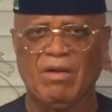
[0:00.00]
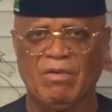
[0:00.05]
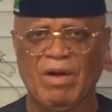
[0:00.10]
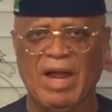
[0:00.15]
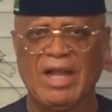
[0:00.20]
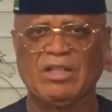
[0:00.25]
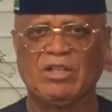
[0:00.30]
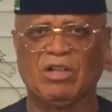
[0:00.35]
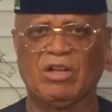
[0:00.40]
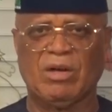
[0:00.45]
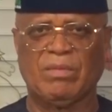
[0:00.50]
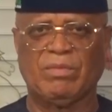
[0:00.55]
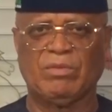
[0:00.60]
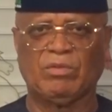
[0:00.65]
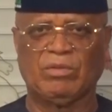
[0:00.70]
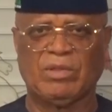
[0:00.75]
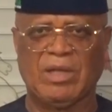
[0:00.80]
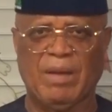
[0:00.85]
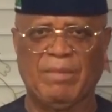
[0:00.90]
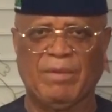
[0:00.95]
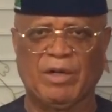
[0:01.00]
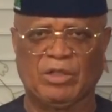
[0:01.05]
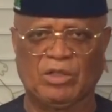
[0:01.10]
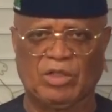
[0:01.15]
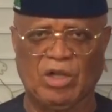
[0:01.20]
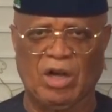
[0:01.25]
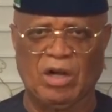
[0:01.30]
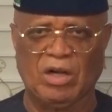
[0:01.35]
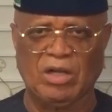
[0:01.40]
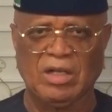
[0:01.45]
Right Honorable
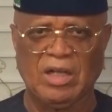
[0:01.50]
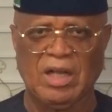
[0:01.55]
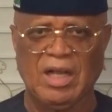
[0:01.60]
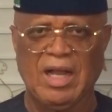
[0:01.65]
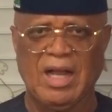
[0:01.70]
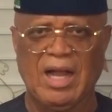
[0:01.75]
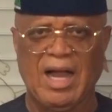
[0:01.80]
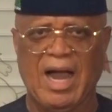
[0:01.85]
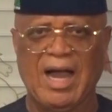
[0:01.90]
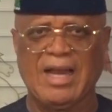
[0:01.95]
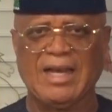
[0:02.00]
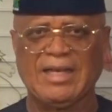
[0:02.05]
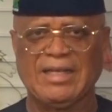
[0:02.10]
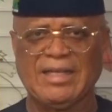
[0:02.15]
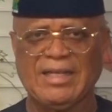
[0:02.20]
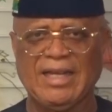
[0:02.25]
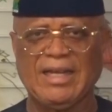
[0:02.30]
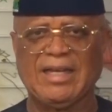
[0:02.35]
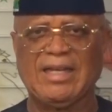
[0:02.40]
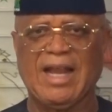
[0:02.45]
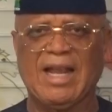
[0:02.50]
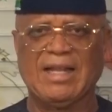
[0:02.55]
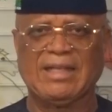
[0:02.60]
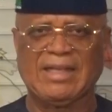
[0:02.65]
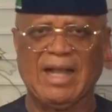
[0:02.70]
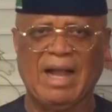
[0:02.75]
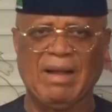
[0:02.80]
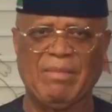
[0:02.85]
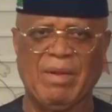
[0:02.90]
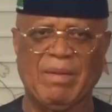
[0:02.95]
Udemo Tong, and indeed the
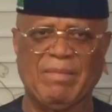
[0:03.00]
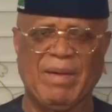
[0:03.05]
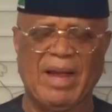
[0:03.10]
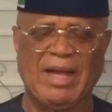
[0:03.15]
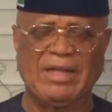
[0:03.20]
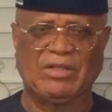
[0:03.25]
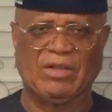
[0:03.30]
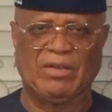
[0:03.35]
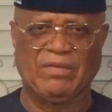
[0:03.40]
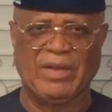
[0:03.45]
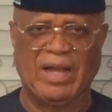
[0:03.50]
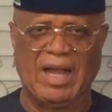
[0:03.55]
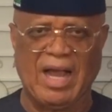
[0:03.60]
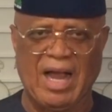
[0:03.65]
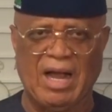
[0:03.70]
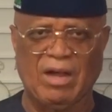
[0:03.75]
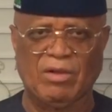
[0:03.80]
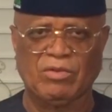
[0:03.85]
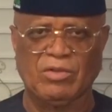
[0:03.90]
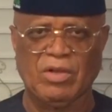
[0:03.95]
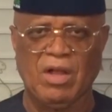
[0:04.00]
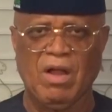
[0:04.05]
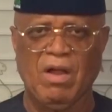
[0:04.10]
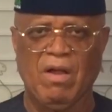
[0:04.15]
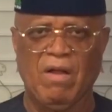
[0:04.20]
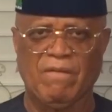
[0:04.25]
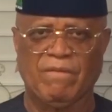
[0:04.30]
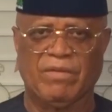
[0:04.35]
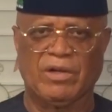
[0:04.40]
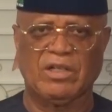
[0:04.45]
entire members of the House
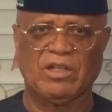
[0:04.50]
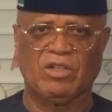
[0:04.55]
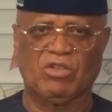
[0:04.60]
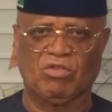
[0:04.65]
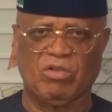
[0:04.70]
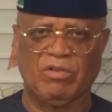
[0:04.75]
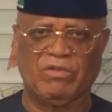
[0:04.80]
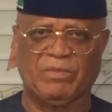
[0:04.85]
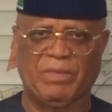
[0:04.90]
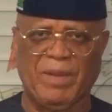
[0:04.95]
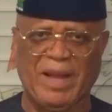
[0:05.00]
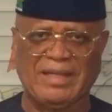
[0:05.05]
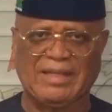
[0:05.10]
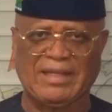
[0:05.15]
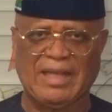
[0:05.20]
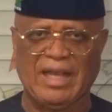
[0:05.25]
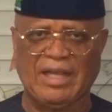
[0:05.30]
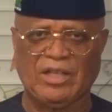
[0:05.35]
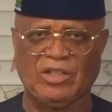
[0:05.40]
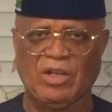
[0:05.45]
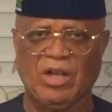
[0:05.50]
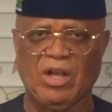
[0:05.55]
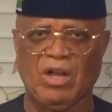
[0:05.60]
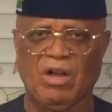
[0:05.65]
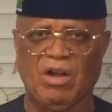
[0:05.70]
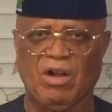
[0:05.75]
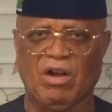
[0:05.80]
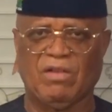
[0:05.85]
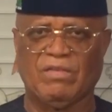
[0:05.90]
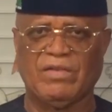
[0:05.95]
for the swift passage
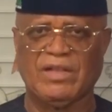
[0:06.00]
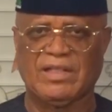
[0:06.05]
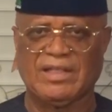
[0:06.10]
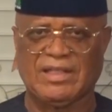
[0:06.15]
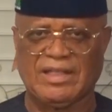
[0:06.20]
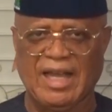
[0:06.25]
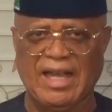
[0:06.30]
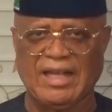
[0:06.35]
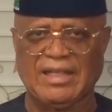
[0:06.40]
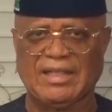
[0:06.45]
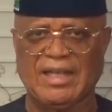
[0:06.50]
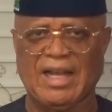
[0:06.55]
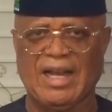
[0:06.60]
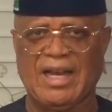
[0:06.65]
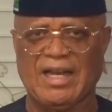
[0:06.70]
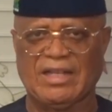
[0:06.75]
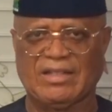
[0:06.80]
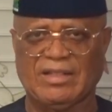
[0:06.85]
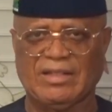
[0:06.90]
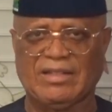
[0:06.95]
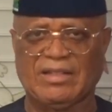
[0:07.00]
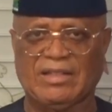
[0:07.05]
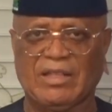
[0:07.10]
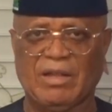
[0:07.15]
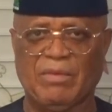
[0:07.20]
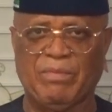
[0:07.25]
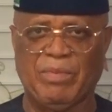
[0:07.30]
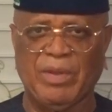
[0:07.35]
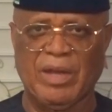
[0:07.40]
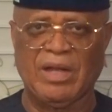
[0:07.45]
of the State
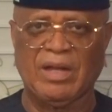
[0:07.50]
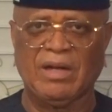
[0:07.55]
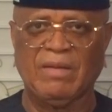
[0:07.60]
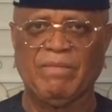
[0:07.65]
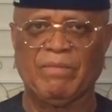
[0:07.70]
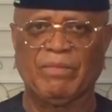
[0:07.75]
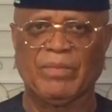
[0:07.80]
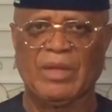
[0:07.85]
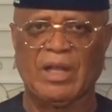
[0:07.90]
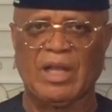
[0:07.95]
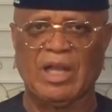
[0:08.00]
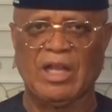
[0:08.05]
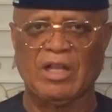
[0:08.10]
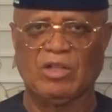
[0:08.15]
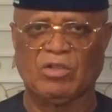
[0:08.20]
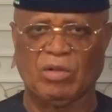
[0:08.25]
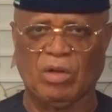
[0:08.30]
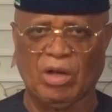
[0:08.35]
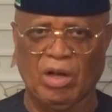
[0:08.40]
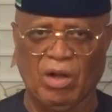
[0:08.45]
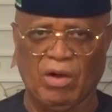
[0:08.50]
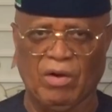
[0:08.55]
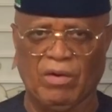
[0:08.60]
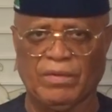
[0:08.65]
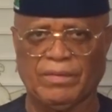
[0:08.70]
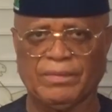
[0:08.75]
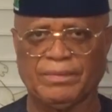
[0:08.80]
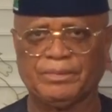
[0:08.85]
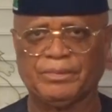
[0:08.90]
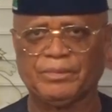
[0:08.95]
Electricity Bill into law.